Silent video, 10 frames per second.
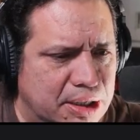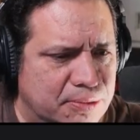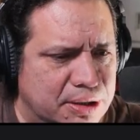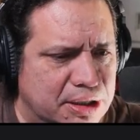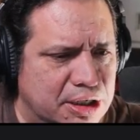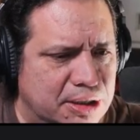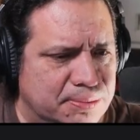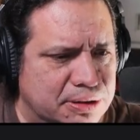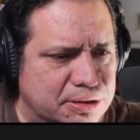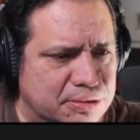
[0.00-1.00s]
and we're going to
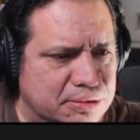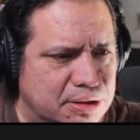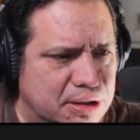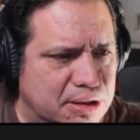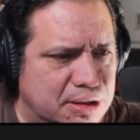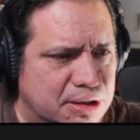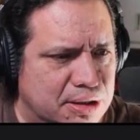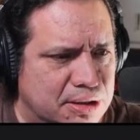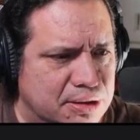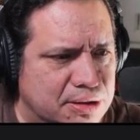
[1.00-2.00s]
upload
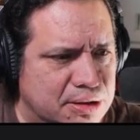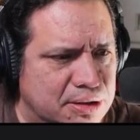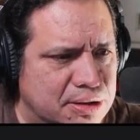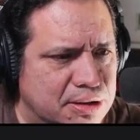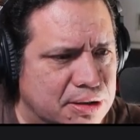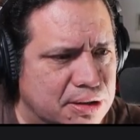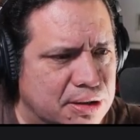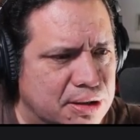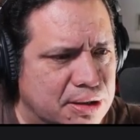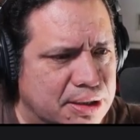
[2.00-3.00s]
our
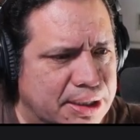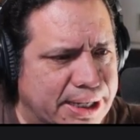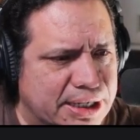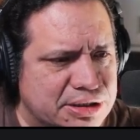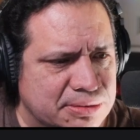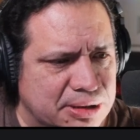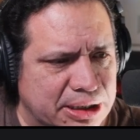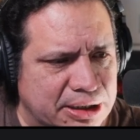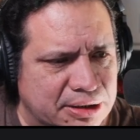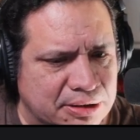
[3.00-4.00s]
action
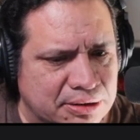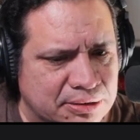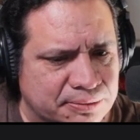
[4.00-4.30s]
plan.